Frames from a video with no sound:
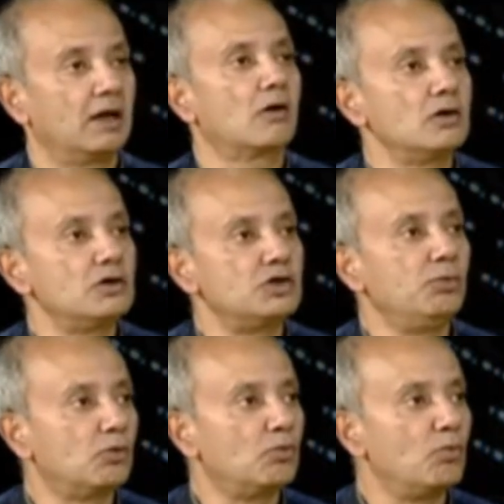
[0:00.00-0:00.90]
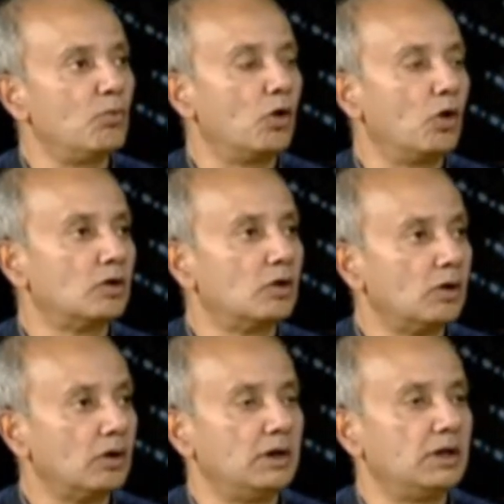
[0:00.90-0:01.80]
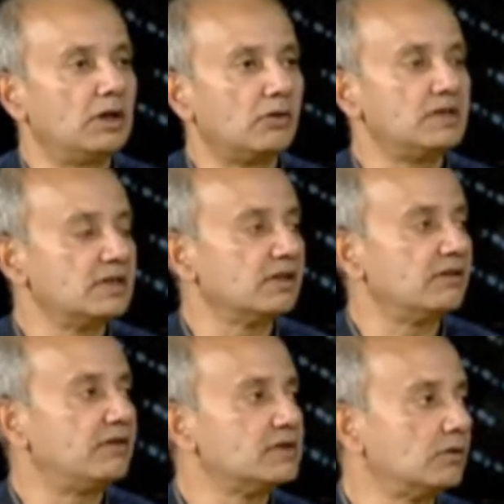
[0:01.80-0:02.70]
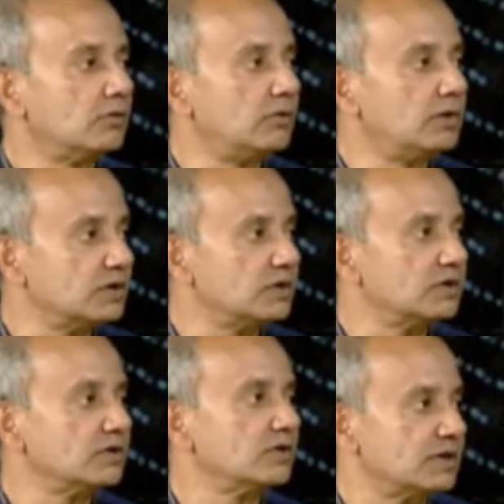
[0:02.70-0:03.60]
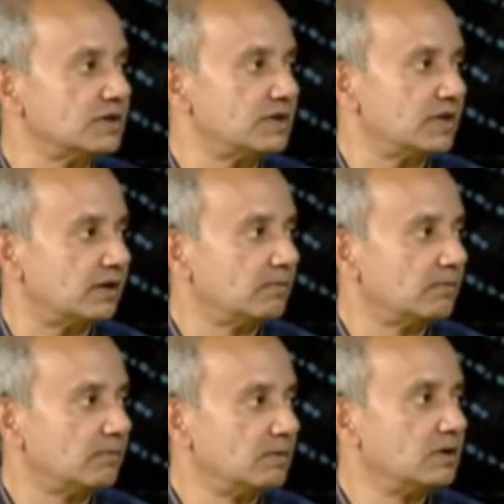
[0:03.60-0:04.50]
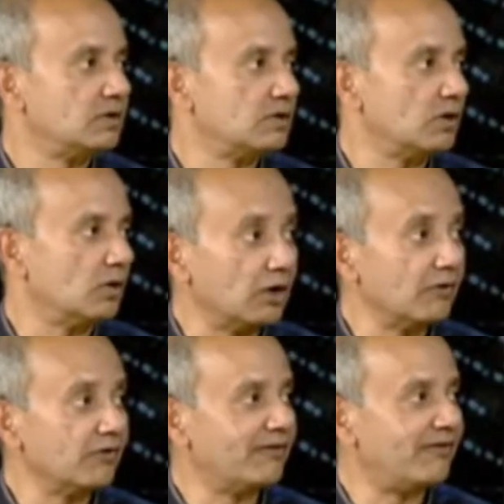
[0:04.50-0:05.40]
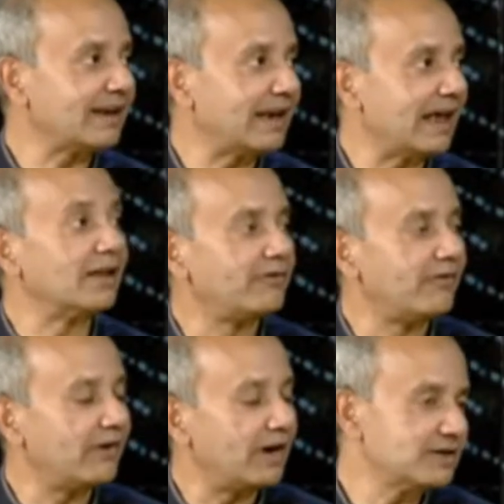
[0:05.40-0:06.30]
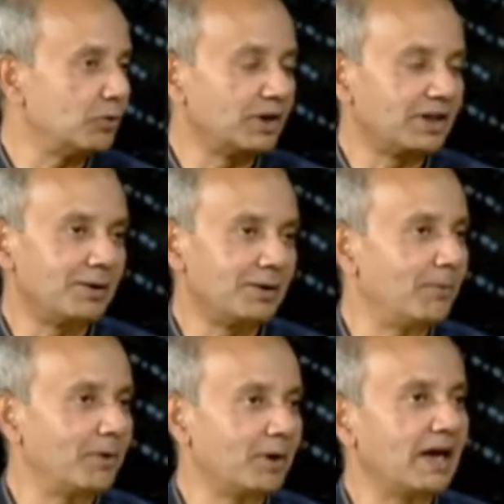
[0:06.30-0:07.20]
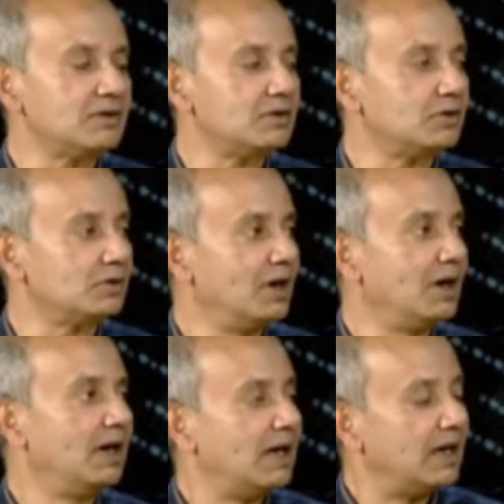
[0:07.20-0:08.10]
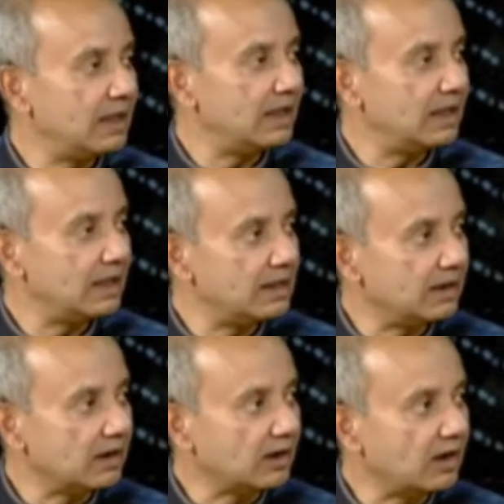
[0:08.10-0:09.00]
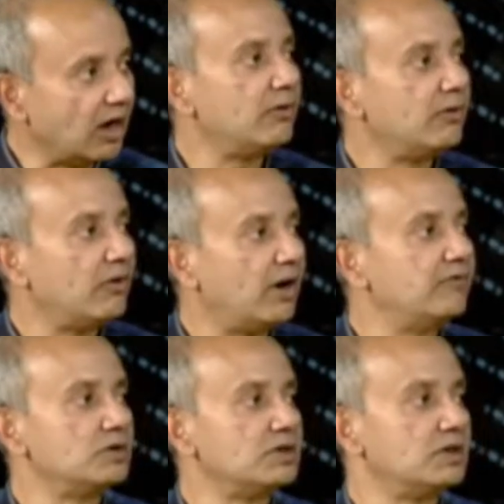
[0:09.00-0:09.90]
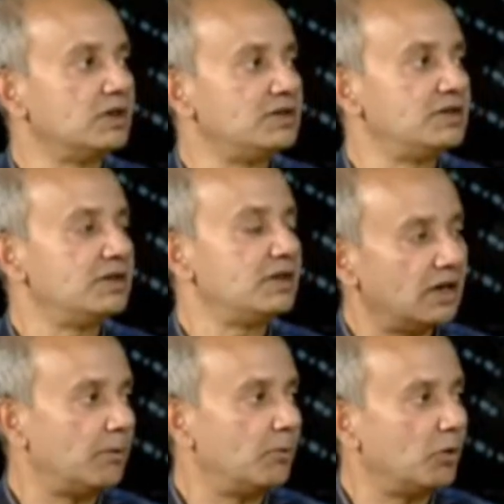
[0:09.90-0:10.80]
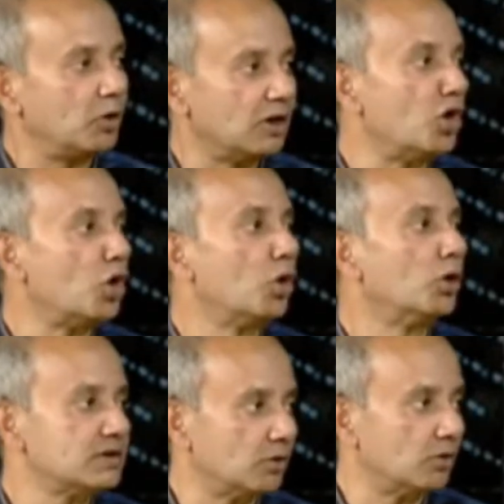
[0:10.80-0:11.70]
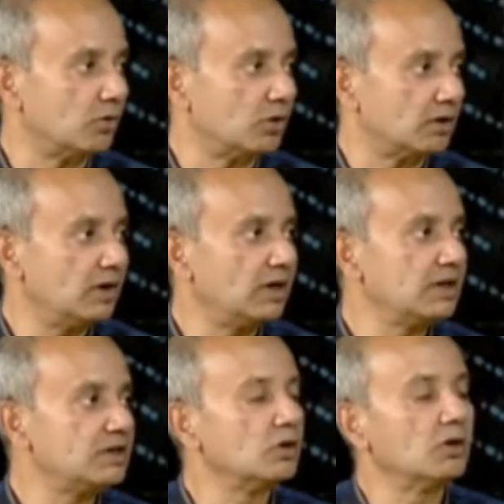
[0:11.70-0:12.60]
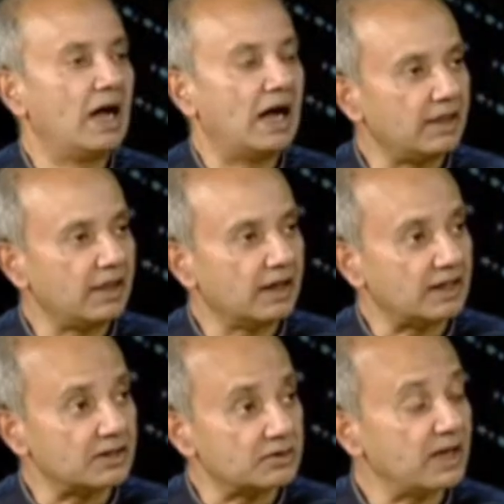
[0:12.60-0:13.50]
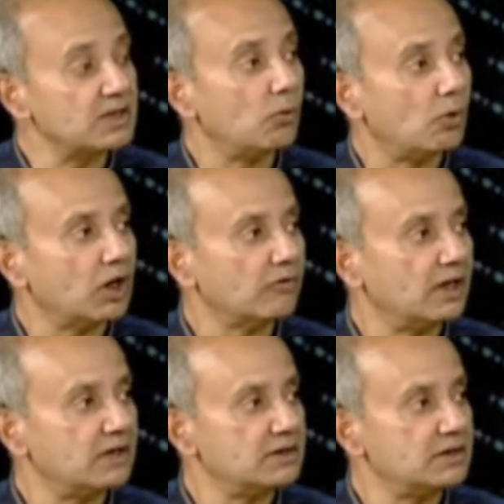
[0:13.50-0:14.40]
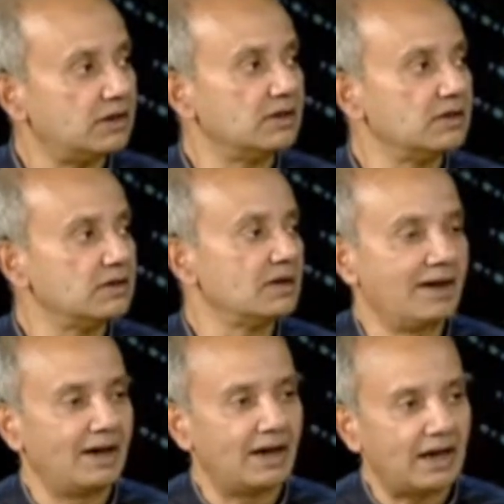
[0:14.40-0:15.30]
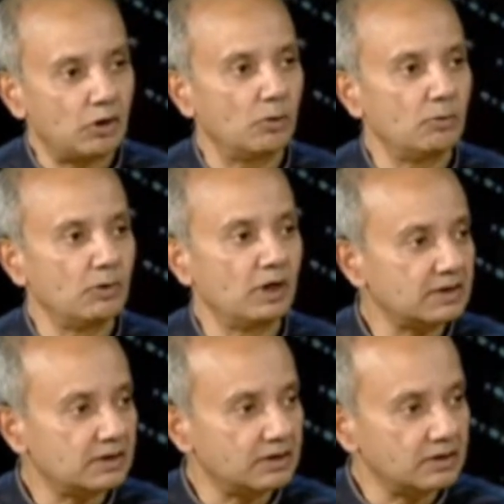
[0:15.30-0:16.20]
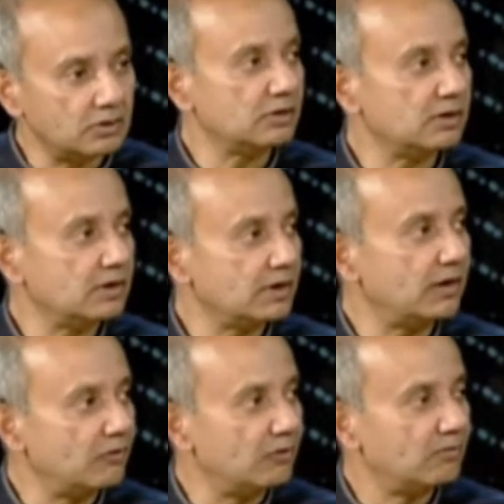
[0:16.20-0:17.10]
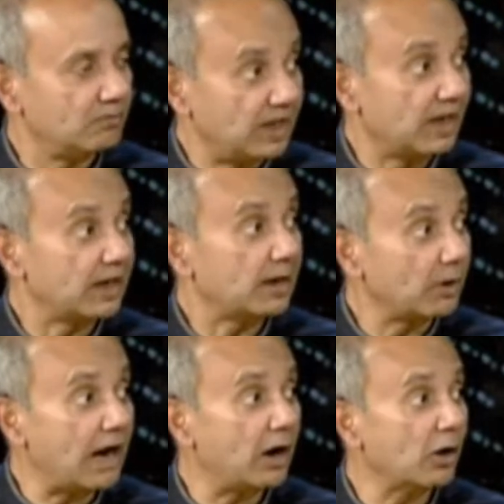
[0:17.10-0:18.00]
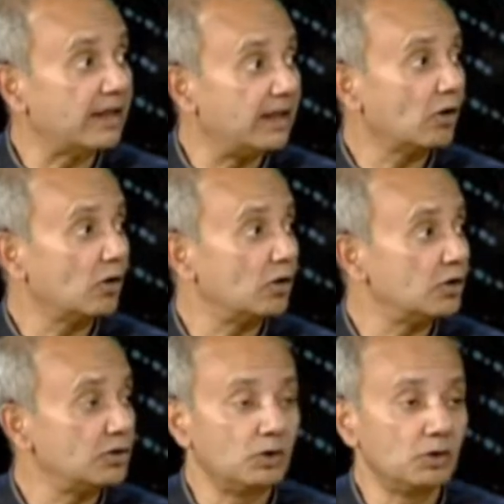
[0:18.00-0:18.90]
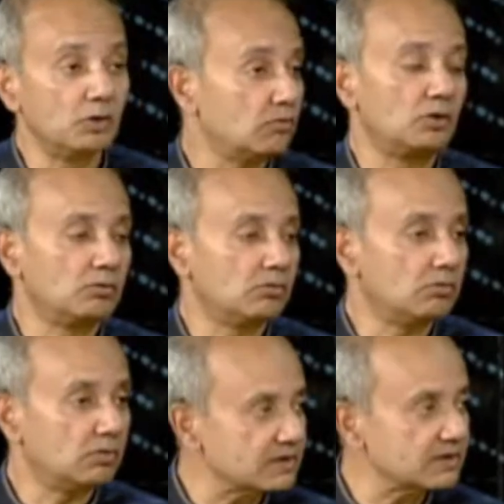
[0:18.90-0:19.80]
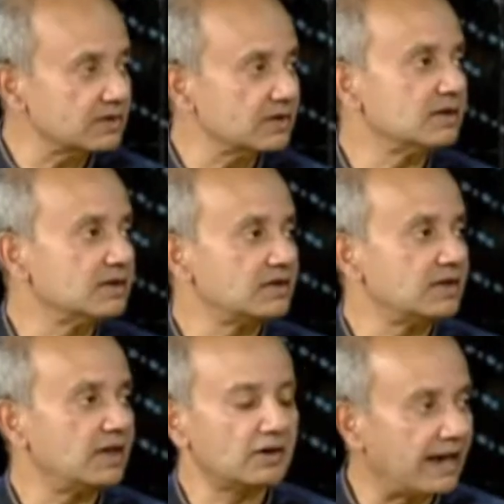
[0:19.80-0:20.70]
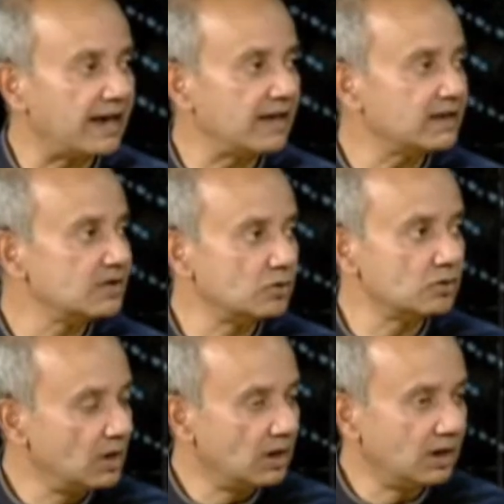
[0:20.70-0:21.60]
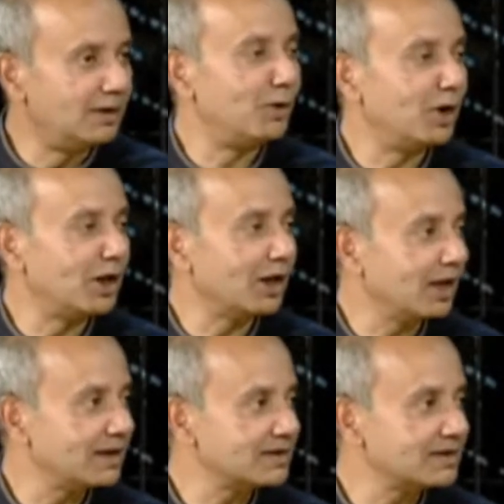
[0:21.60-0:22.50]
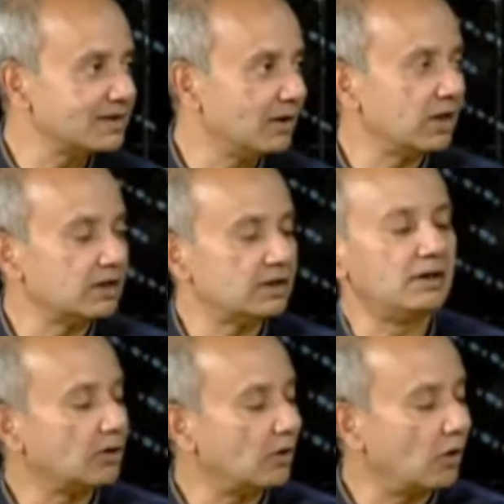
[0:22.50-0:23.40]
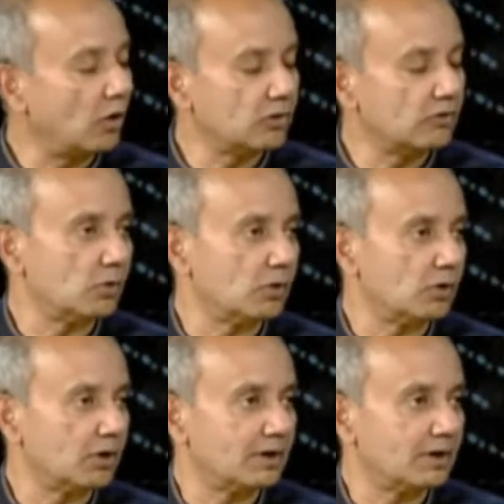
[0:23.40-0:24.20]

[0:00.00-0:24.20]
contribute more to increasing the fiscal resources of the state? So one of the other facts that we keep coming back to, the government revenues in Nigeria are among the lowest in the world, right? So I think especially well-off Nigerians have an obligation to kind of think about how can they contribute through taxes, etc., as do the middle class and the wealthy all over the world.